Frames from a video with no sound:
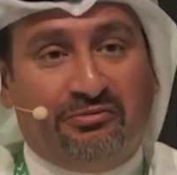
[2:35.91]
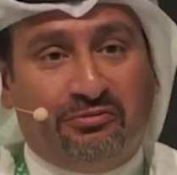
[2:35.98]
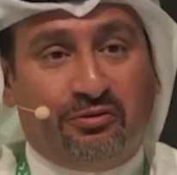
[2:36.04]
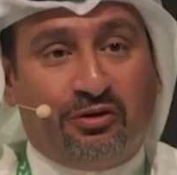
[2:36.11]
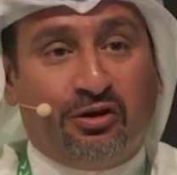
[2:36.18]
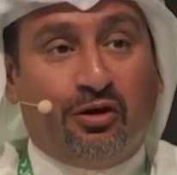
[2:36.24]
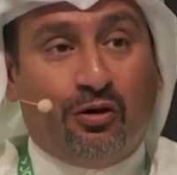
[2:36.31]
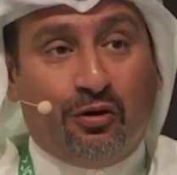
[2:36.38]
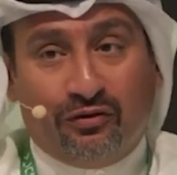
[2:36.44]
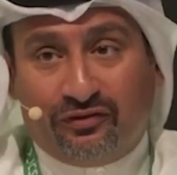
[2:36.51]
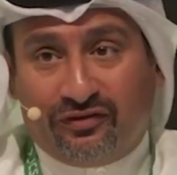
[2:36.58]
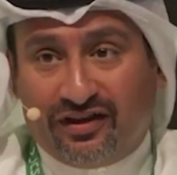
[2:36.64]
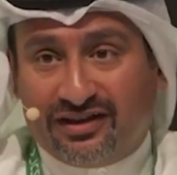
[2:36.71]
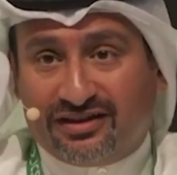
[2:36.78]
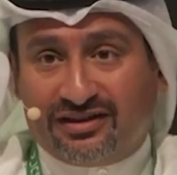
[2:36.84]
We all
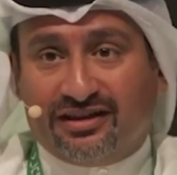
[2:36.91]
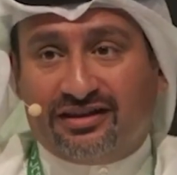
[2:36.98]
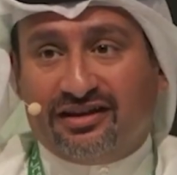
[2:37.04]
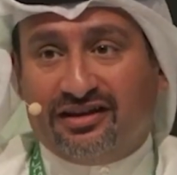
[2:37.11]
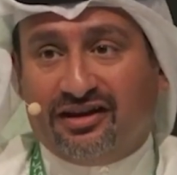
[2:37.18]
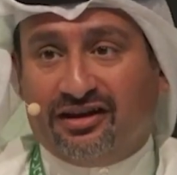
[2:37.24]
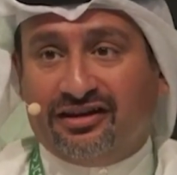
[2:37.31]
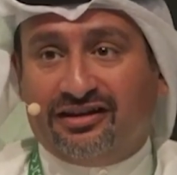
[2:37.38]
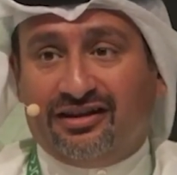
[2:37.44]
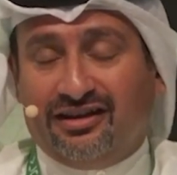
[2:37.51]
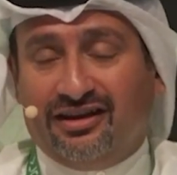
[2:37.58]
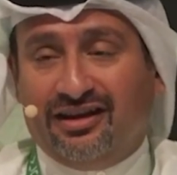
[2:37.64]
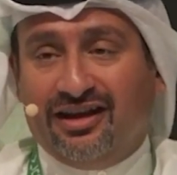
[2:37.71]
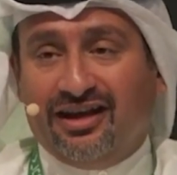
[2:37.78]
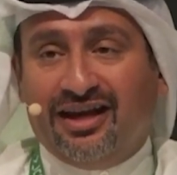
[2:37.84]
face it in
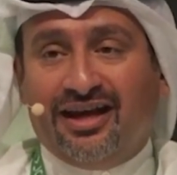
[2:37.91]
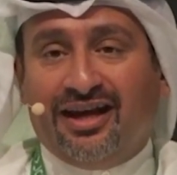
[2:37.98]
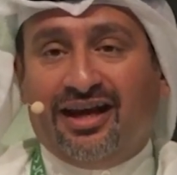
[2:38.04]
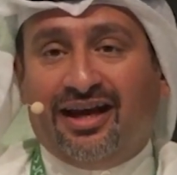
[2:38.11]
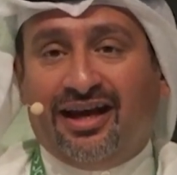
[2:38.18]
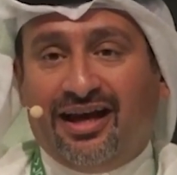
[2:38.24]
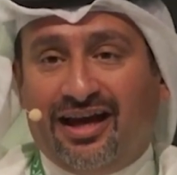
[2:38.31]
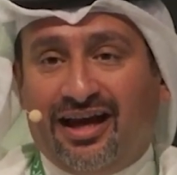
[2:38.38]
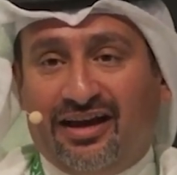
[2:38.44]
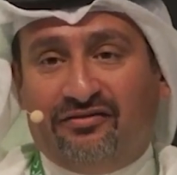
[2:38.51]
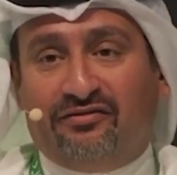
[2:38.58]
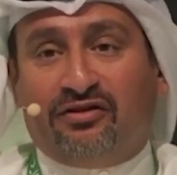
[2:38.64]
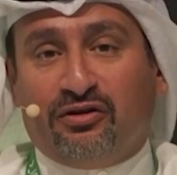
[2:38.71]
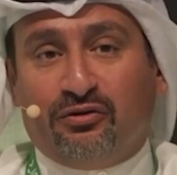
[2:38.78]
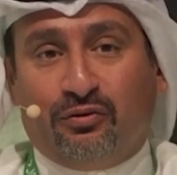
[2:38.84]
IT.
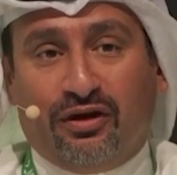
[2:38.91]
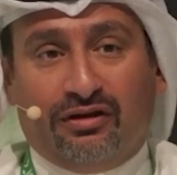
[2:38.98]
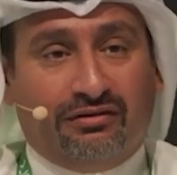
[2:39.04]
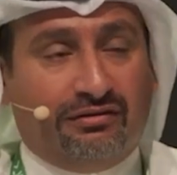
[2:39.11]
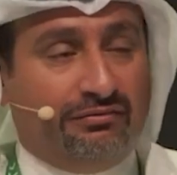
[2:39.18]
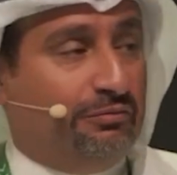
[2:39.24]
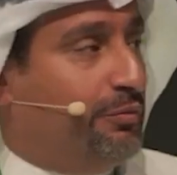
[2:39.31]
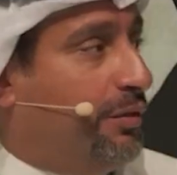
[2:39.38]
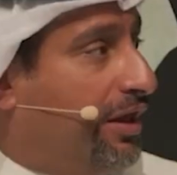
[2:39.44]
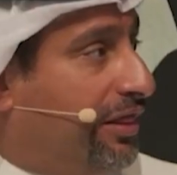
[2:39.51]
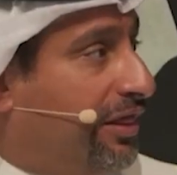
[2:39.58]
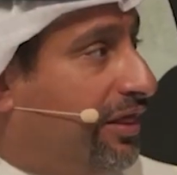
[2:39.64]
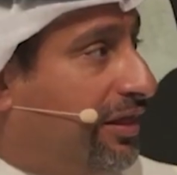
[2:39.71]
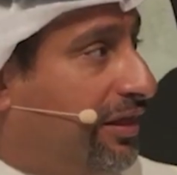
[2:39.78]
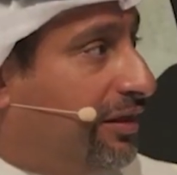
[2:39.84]
Every
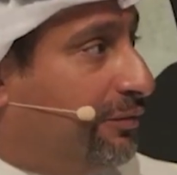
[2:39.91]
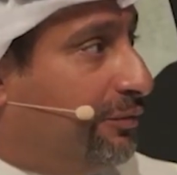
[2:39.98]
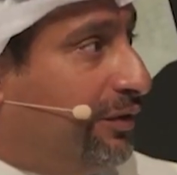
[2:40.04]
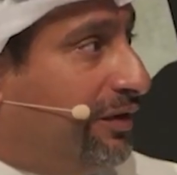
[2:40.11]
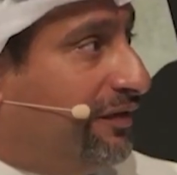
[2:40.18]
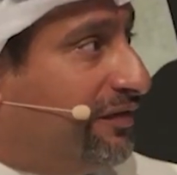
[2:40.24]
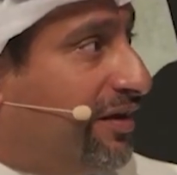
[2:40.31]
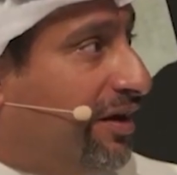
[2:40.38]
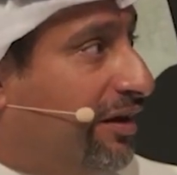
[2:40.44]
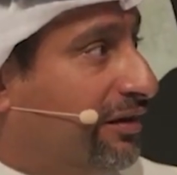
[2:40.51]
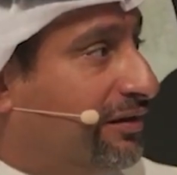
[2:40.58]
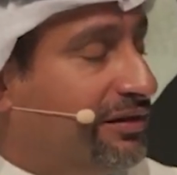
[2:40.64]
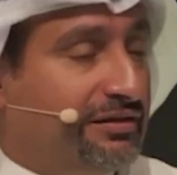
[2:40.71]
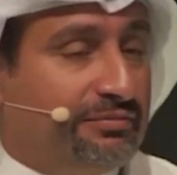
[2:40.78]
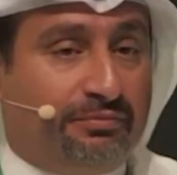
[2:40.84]
month, we've
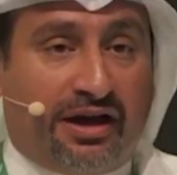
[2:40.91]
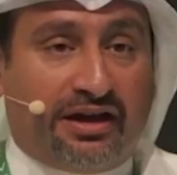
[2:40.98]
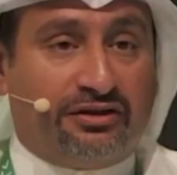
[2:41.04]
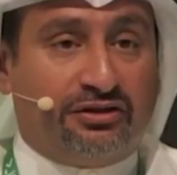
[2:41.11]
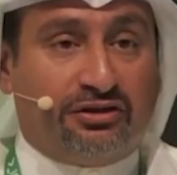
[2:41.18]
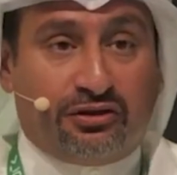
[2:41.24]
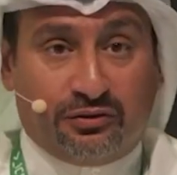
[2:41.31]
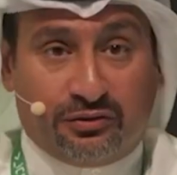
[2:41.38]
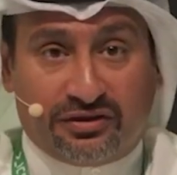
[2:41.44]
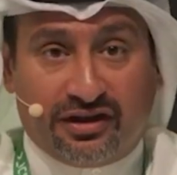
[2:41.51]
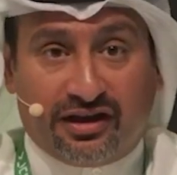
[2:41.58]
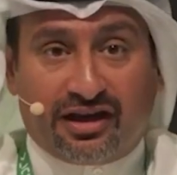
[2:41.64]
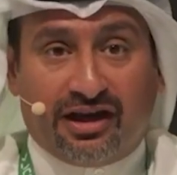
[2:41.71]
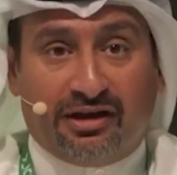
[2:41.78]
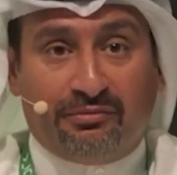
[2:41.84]
got Patch Tuesday
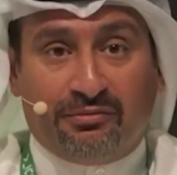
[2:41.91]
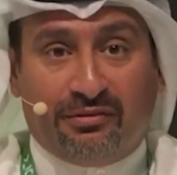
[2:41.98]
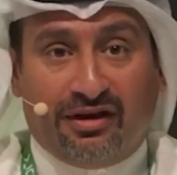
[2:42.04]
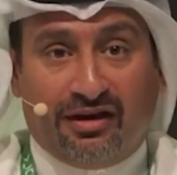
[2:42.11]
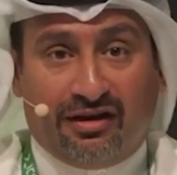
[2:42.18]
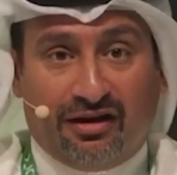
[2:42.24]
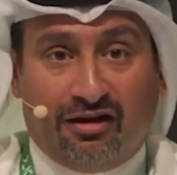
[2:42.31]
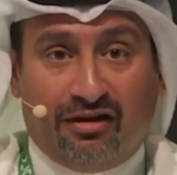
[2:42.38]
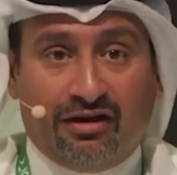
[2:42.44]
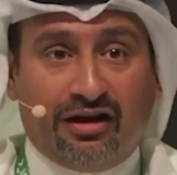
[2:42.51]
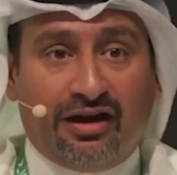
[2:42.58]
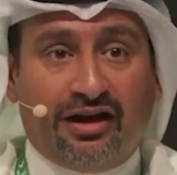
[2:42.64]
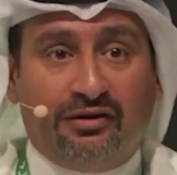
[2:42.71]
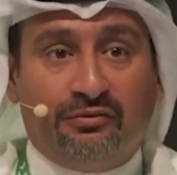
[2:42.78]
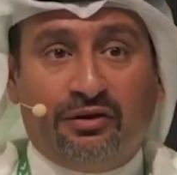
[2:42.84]
come along,
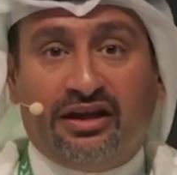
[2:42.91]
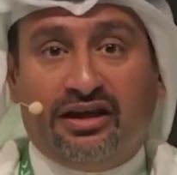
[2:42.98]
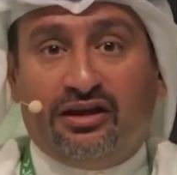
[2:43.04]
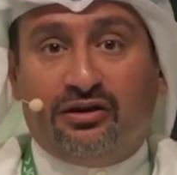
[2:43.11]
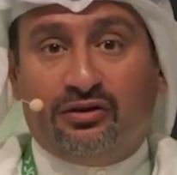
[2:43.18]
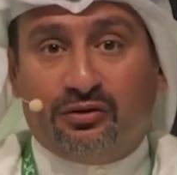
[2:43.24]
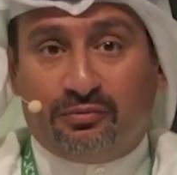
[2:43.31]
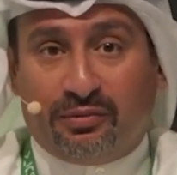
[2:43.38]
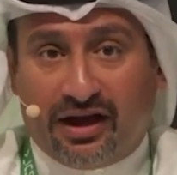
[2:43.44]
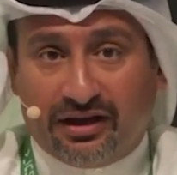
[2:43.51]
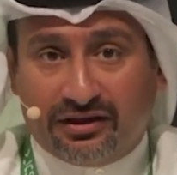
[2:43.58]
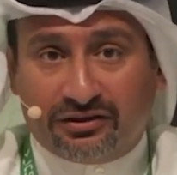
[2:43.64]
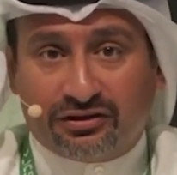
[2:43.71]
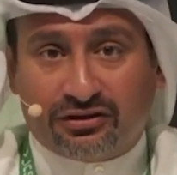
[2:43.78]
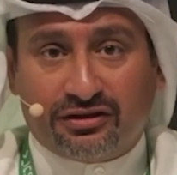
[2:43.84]
and we need to
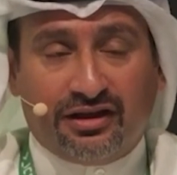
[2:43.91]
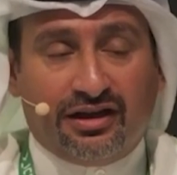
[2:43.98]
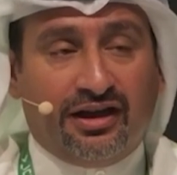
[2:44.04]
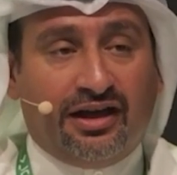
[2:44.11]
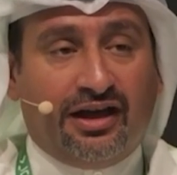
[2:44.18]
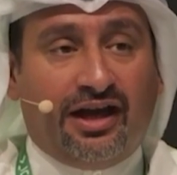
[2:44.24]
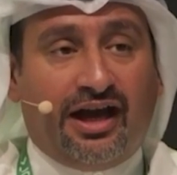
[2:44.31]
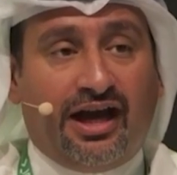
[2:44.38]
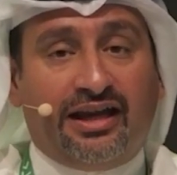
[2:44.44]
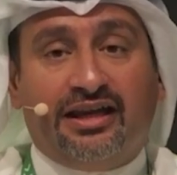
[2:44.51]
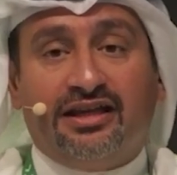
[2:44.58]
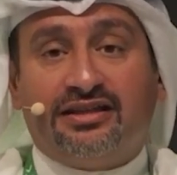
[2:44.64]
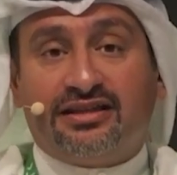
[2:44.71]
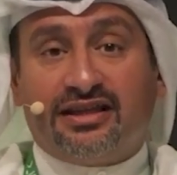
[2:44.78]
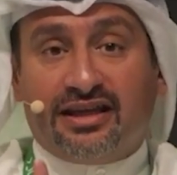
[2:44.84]
patch. And
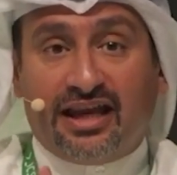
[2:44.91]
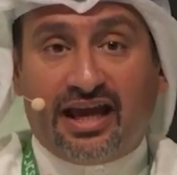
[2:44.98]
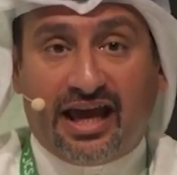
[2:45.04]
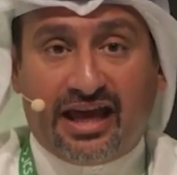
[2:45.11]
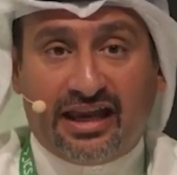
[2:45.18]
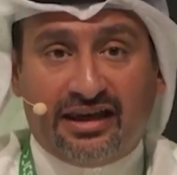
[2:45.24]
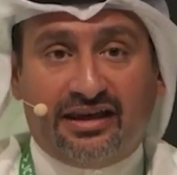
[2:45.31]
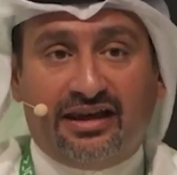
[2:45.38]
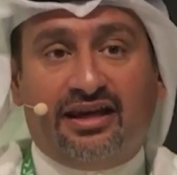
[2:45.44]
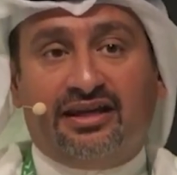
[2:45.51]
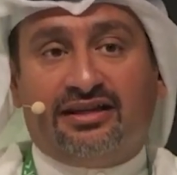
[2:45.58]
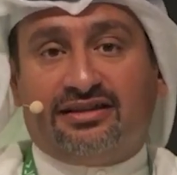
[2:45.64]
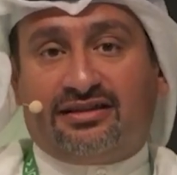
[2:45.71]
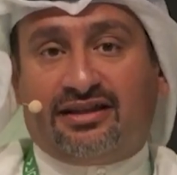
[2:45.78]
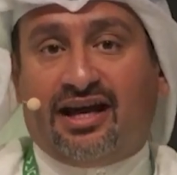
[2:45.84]
it's an
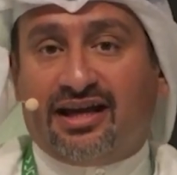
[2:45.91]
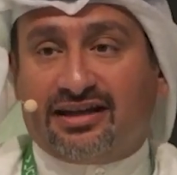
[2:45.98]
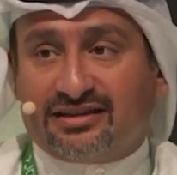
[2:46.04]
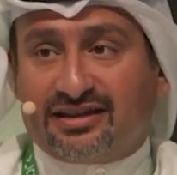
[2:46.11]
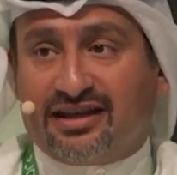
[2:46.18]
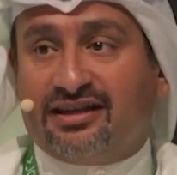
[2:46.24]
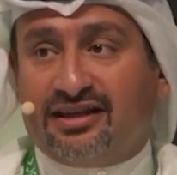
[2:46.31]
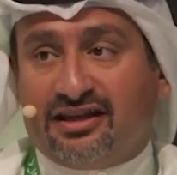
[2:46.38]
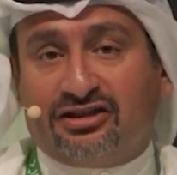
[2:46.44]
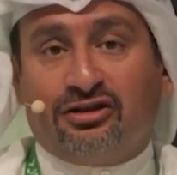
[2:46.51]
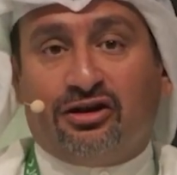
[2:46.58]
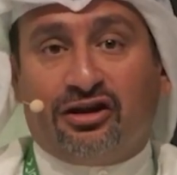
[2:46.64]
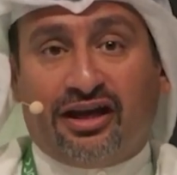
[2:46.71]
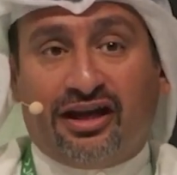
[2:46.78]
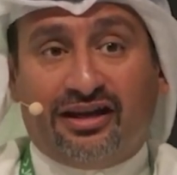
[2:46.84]
endless task. It does
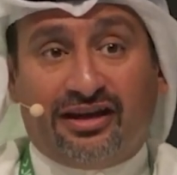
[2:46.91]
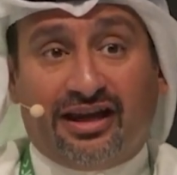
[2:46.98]
not end.